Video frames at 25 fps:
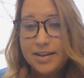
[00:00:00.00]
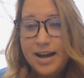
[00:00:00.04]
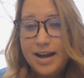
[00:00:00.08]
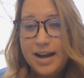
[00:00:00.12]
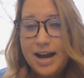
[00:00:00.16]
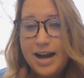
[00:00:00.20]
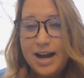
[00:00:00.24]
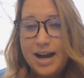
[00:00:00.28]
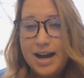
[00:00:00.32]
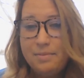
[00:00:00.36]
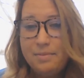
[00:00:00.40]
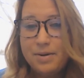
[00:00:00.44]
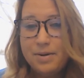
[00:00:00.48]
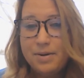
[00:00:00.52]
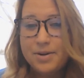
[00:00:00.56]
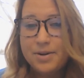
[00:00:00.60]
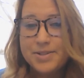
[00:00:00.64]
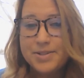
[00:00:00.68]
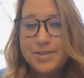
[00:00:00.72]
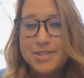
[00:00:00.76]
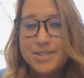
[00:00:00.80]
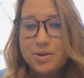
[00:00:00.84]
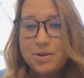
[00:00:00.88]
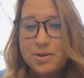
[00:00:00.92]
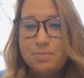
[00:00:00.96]
but
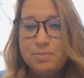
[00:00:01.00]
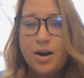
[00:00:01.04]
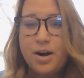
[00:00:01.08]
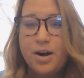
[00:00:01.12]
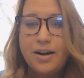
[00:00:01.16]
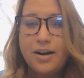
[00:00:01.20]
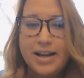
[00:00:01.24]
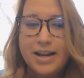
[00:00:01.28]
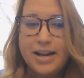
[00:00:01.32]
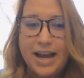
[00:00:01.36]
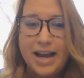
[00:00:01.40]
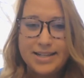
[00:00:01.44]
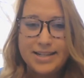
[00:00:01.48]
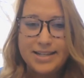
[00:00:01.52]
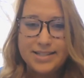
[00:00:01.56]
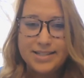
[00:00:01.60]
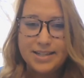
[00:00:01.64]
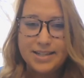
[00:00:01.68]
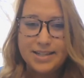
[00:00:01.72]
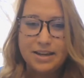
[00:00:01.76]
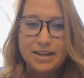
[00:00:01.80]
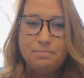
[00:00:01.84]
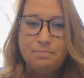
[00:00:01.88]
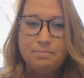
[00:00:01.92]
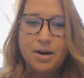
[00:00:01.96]
also
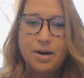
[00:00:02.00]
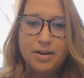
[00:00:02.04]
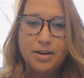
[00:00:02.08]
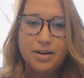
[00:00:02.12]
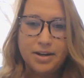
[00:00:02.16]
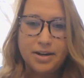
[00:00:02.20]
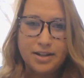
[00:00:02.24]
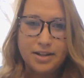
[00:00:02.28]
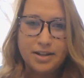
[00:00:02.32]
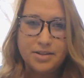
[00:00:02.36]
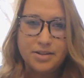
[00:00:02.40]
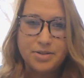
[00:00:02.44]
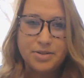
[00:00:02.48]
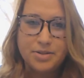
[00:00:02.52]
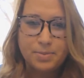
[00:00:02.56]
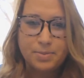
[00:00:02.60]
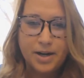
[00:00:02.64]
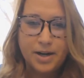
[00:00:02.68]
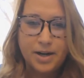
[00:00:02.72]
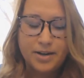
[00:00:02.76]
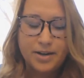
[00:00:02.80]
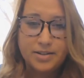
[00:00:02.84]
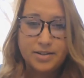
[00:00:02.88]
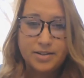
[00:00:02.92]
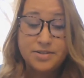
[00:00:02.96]
broadcasting and marketing those
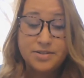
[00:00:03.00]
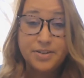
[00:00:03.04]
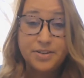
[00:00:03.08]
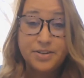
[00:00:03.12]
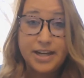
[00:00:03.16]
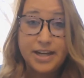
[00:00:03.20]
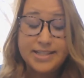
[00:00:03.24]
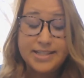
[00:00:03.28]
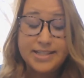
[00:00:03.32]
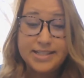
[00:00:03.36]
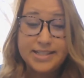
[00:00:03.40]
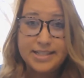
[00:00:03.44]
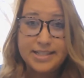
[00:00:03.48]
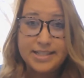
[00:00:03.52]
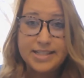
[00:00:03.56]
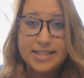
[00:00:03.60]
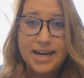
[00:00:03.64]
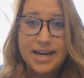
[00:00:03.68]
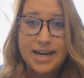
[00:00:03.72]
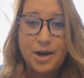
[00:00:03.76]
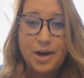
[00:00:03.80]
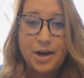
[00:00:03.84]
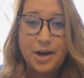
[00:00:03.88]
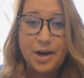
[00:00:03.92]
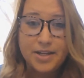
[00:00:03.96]
products for Kensington
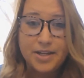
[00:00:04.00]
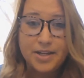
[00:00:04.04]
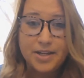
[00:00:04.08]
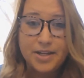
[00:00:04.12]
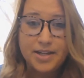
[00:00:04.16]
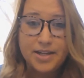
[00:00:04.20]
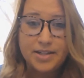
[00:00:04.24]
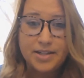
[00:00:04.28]
out there.